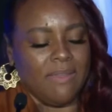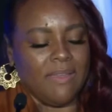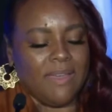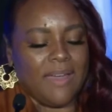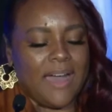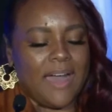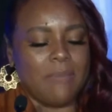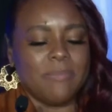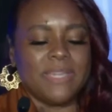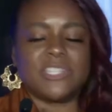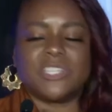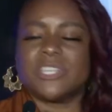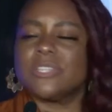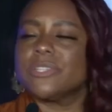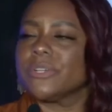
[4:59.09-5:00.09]
I
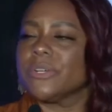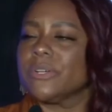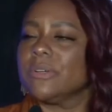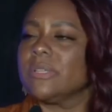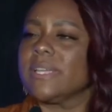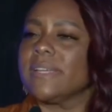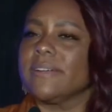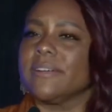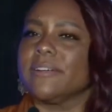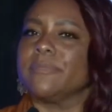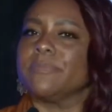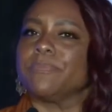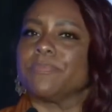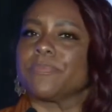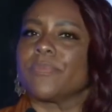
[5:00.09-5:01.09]
mentioned
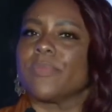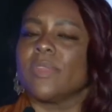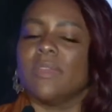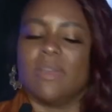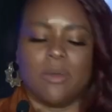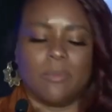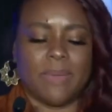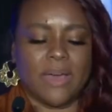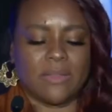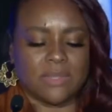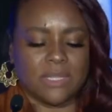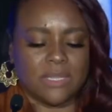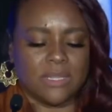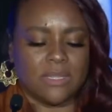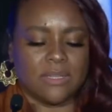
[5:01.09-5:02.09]
earlier about
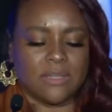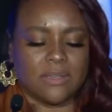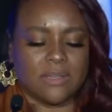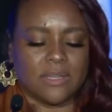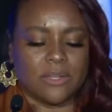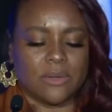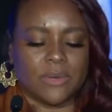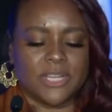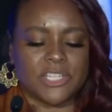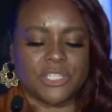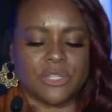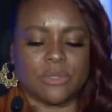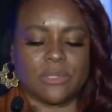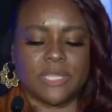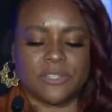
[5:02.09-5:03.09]
the
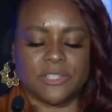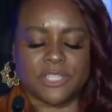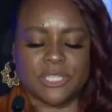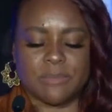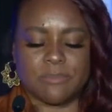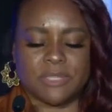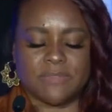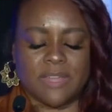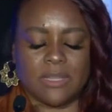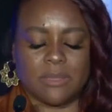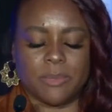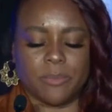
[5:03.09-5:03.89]
Congressional Leadership Development